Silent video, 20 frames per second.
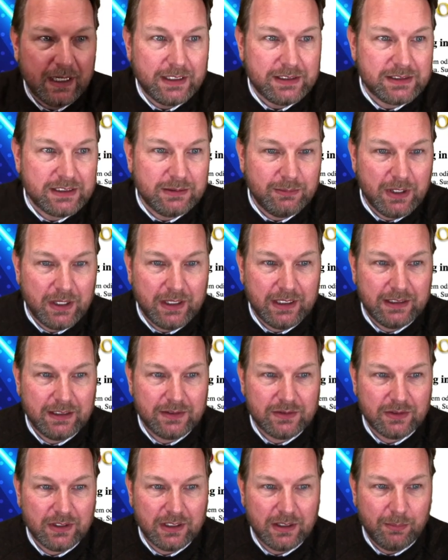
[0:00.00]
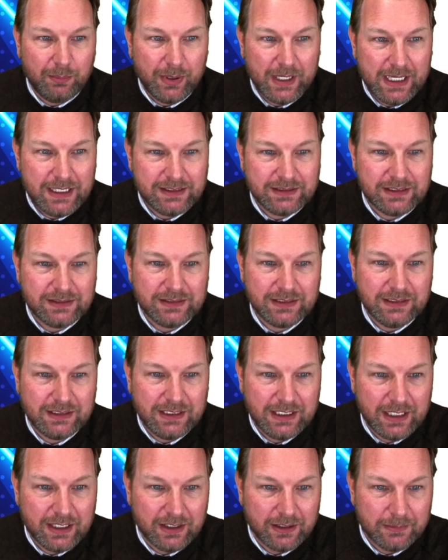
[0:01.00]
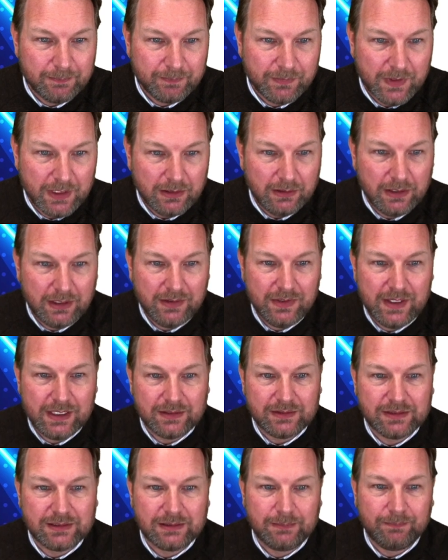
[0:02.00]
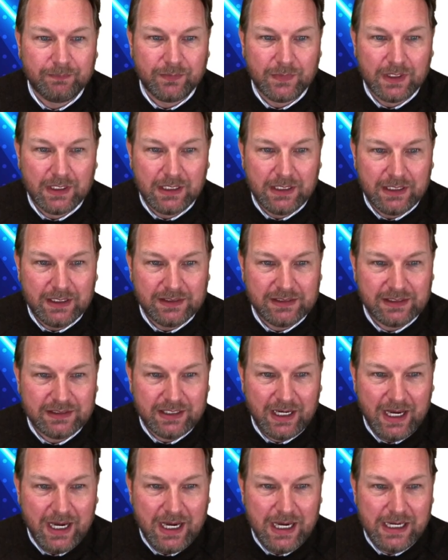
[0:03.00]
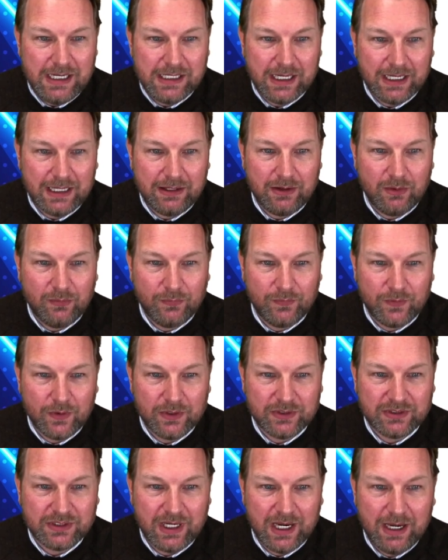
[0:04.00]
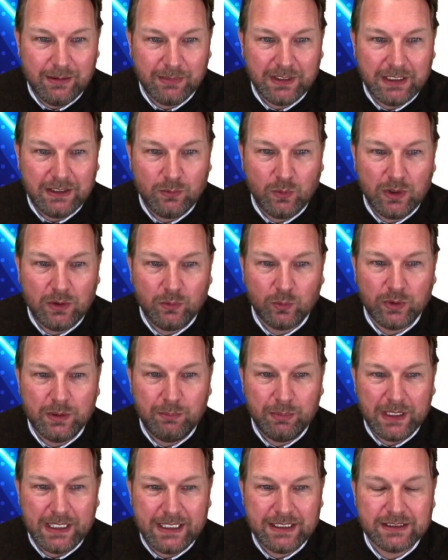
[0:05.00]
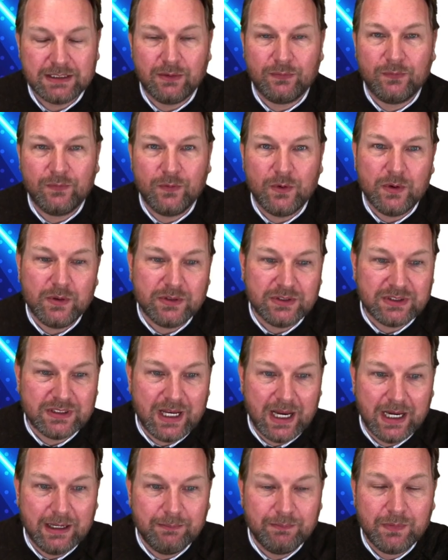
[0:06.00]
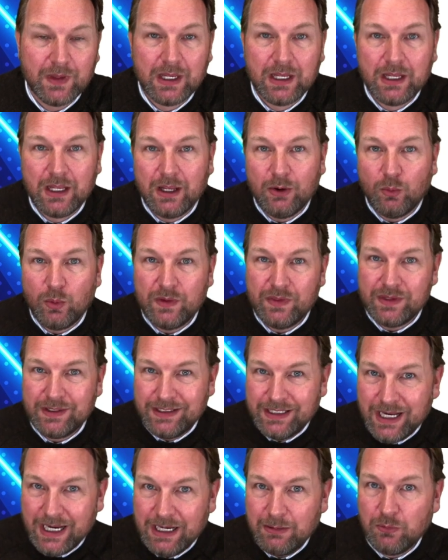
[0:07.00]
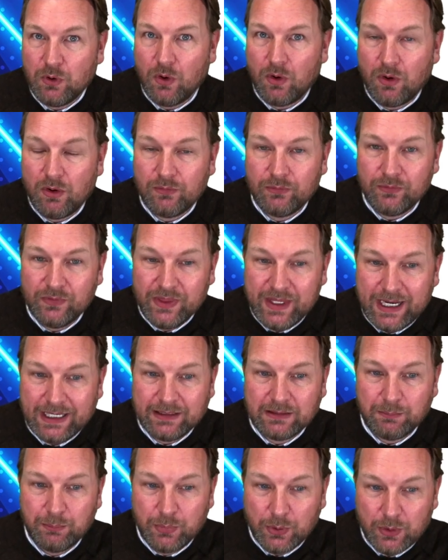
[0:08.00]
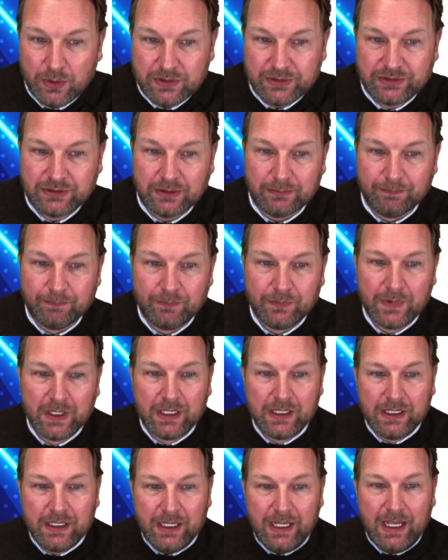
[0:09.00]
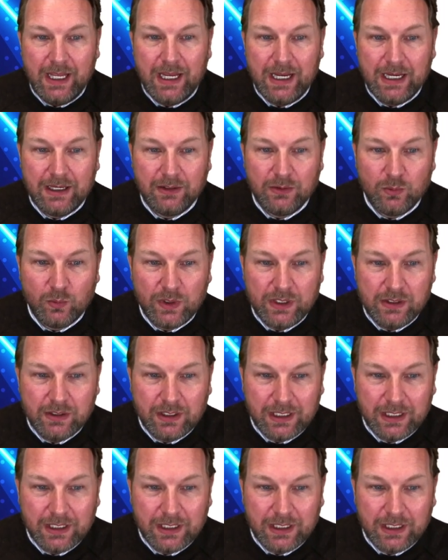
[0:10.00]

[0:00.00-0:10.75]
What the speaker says: HTML editor and I paste this in here, look at this. It says, hey, hello, first name, and it will replace the first name with the name of that person. And when you